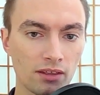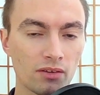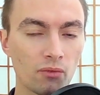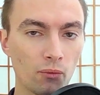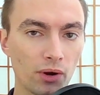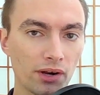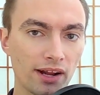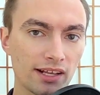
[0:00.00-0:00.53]

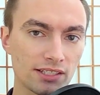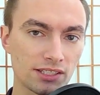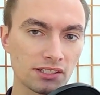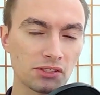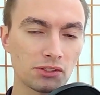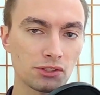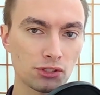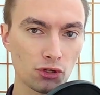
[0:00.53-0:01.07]
Whereas
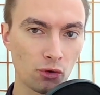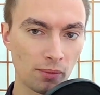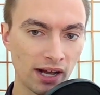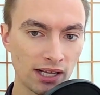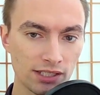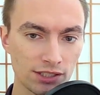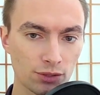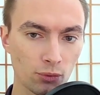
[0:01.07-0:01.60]

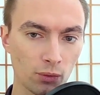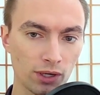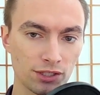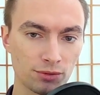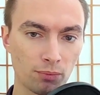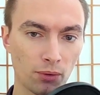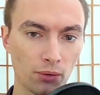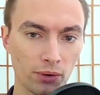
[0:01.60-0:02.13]
Tomas was
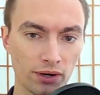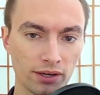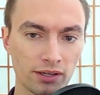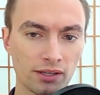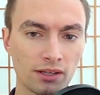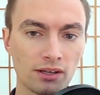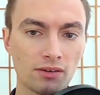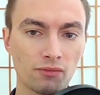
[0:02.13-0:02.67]
born
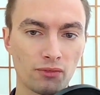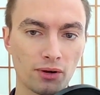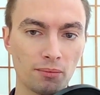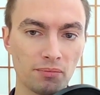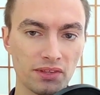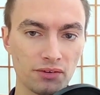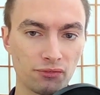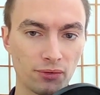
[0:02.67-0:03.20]
from
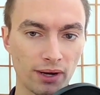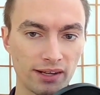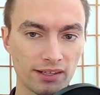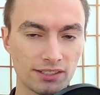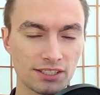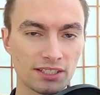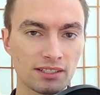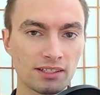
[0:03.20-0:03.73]
the
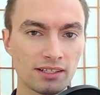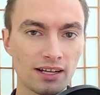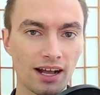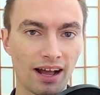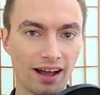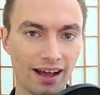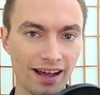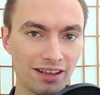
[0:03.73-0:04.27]
phrase
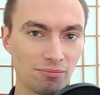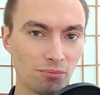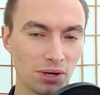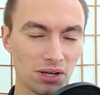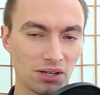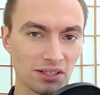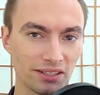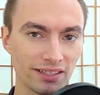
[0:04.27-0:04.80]

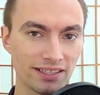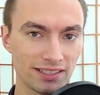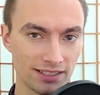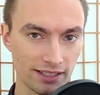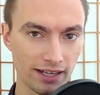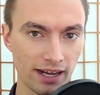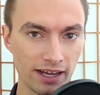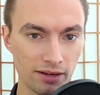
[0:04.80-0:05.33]
einmal
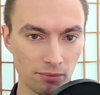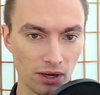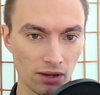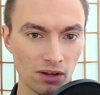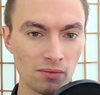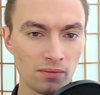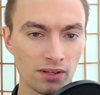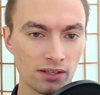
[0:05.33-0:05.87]
ist
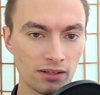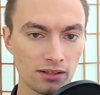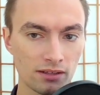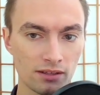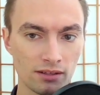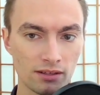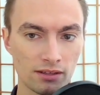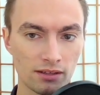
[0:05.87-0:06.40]
keinmal,
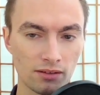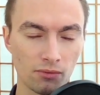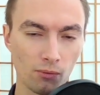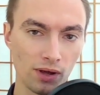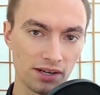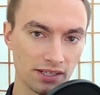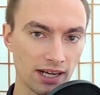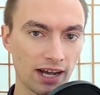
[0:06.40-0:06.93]

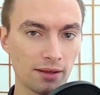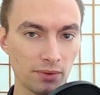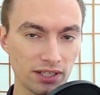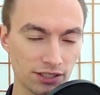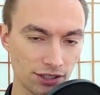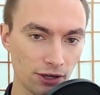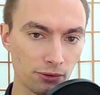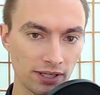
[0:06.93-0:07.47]
one time
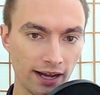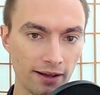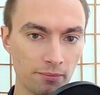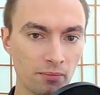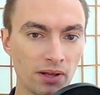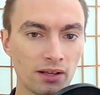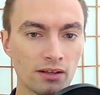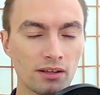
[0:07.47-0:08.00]
is no time,
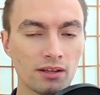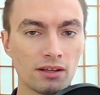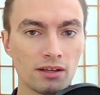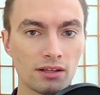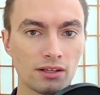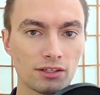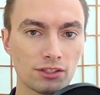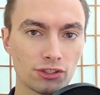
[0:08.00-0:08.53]

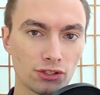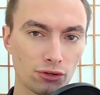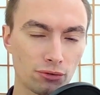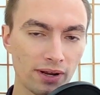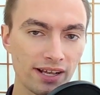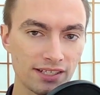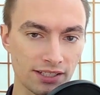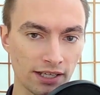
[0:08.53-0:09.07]

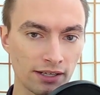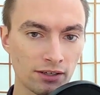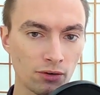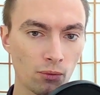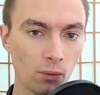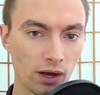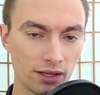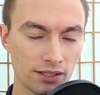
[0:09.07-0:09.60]
Teresa
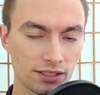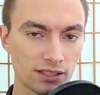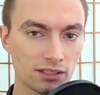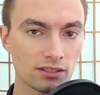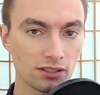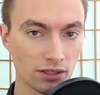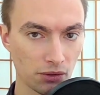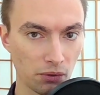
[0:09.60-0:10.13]
was,
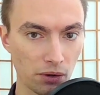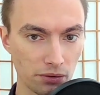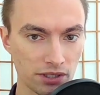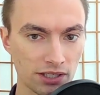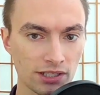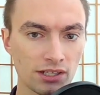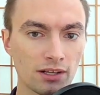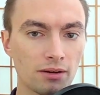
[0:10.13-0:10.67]
quote,
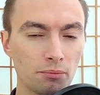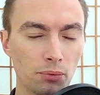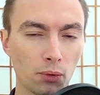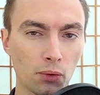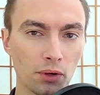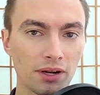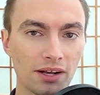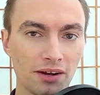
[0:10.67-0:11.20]

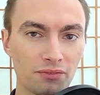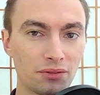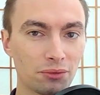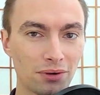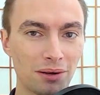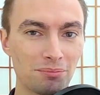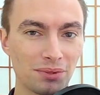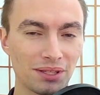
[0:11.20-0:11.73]
born of the
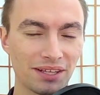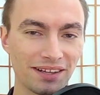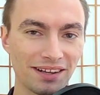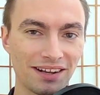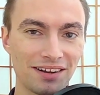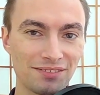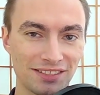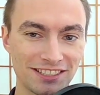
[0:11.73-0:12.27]
rumbling
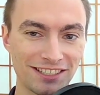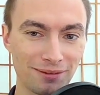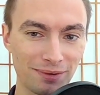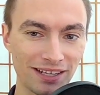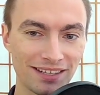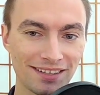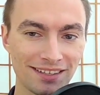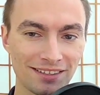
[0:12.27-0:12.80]
of a
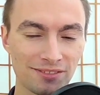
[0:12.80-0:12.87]
stomach.